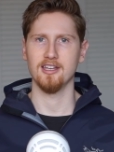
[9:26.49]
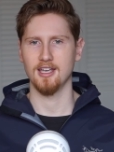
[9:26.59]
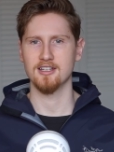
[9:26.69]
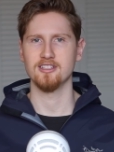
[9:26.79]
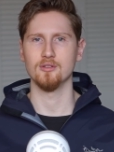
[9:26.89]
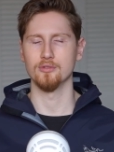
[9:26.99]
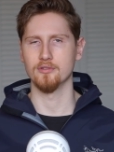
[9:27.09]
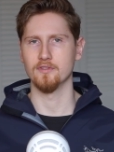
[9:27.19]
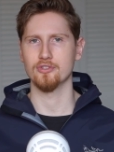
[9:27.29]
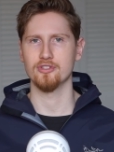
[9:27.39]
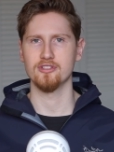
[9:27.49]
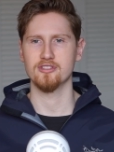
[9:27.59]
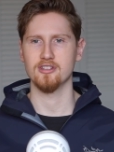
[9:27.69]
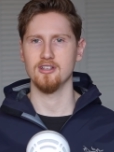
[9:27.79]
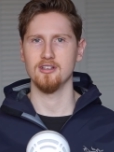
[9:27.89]
as the older
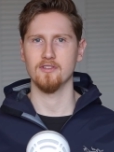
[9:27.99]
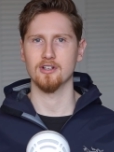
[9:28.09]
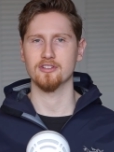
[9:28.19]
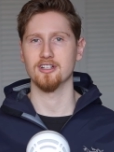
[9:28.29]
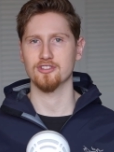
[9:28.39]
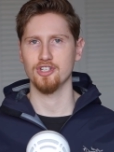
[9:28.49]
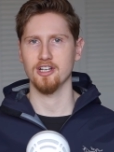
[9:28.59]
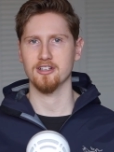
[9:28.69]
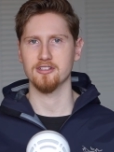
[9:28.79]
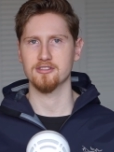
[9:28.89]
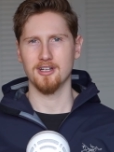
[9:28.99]
versions of Arcteryx jackets.